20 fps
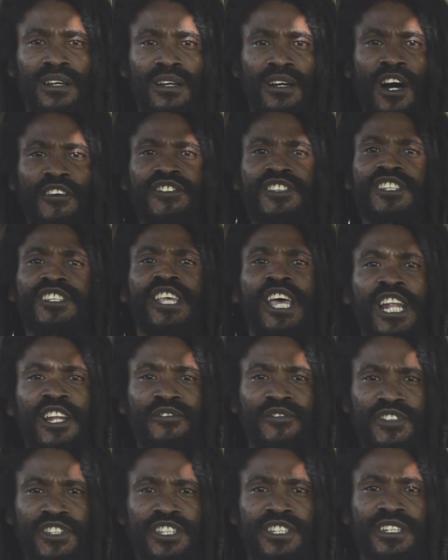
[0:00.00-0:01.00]
of
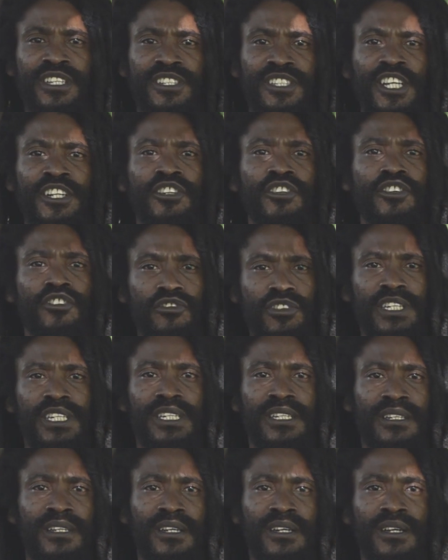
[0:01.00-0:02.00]
selfishness and greed,
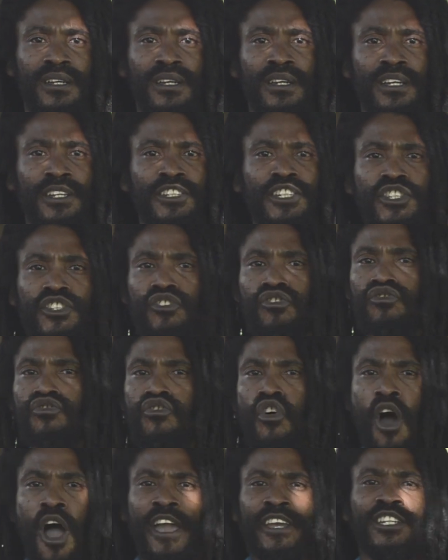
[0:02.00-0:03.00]

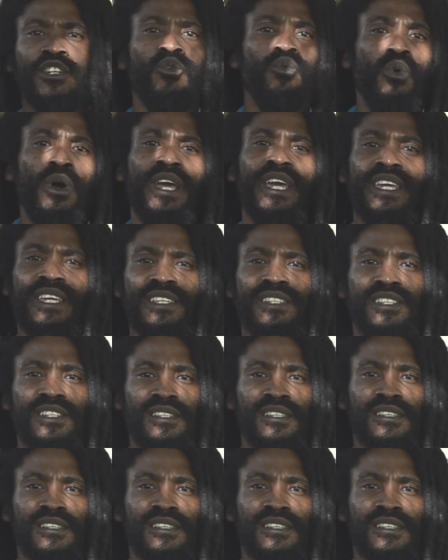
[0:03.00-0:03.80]
destroying the ways